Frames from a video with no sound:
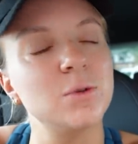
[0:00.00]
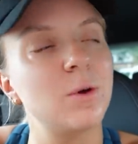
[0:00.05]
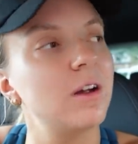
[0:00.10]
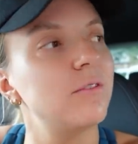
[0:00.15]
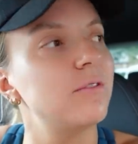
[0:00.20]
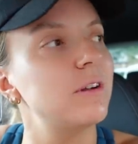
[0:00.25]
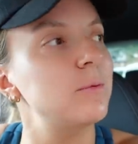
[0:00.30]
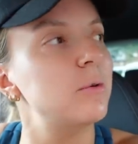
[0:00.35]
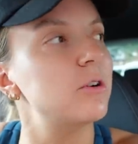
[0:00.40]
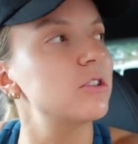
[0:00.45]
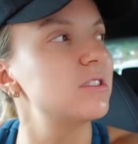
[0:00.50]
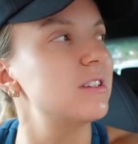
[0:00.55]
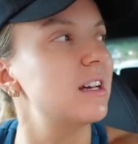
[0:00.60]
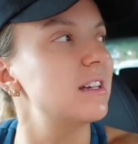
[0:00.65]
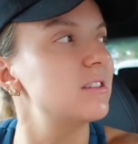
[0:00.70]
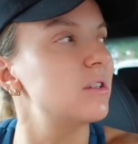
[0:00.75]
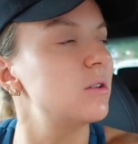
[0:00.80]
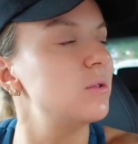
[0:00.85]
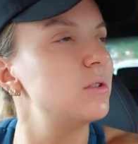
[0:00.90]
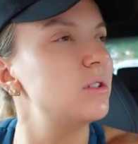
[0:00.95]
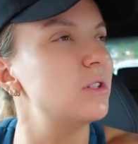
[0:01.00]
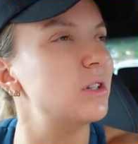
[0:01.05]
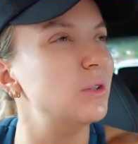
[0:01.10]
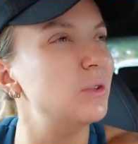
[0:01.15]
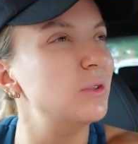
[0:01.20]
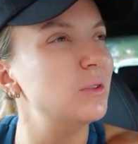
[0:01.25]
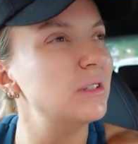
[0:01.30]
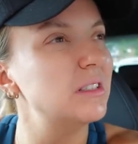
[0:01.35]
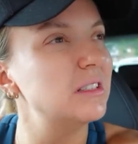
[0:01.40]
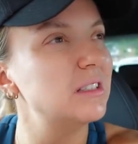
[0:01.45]
do I rewatch that so
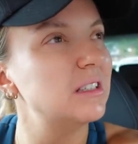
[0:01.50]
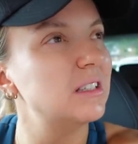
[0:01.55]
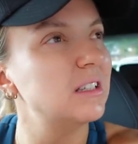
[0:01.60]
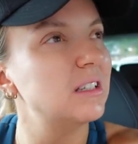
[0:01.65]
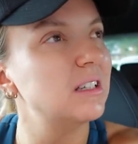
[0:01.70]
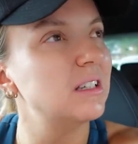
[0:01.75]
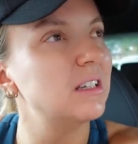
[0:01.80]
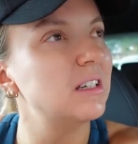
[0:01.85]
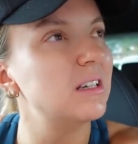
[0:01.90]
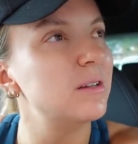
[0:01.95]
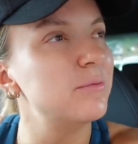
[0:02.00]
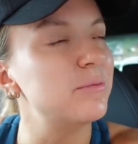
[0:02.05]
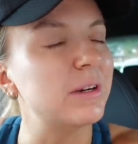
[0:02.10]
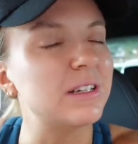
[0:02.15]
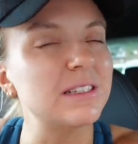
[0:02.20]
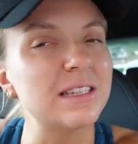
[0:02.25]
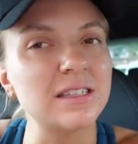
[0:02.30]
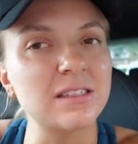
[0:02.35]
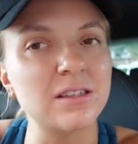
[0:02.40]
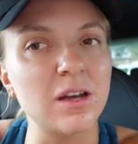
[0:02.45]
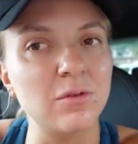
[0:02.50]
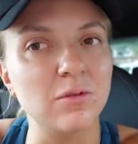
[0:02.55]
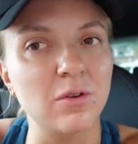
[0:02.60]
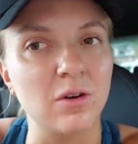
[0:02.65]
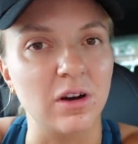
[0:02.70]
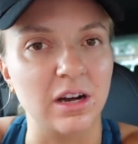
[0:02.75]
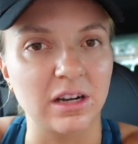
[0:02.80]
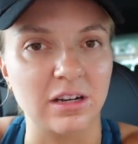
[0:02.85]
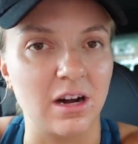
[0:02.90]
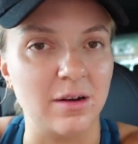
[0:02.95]
soon? Because it's so
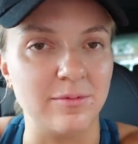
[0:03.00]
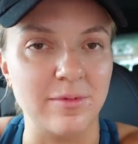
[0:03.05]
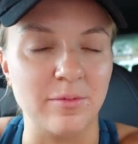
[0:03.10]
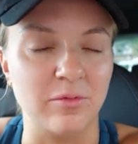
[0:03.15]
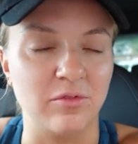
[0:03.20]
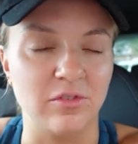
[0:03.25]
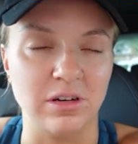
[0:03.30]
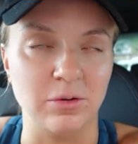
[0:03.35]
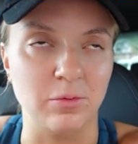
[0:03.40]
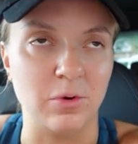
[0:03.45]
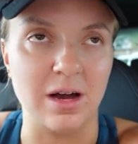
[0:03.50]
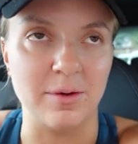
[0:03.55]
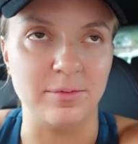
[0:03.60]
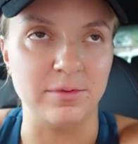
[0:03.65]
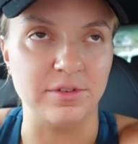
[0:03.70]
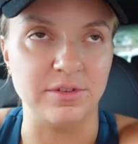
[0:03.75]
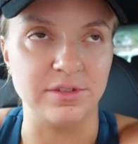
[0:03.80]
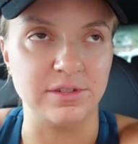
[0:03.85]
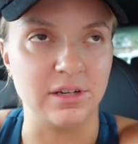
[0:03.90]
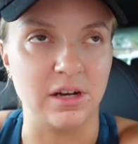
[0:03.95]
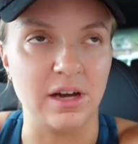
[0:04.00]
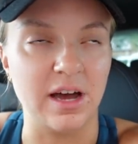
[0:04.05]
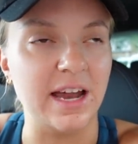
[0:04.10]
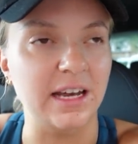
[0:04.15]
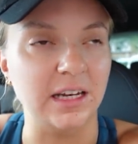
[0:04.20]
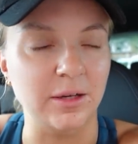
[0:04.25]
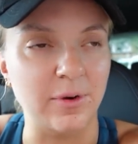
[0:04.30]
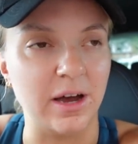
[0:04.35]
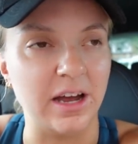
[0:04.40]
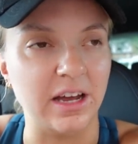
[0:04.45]
long, I can't remember really what happened at the start
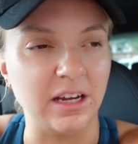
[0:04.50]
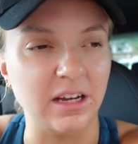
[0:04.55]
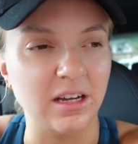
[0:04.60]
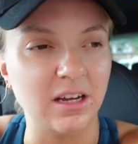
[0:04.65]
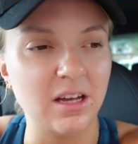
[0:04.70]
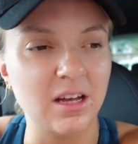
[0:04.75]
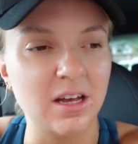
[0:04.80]
anyway.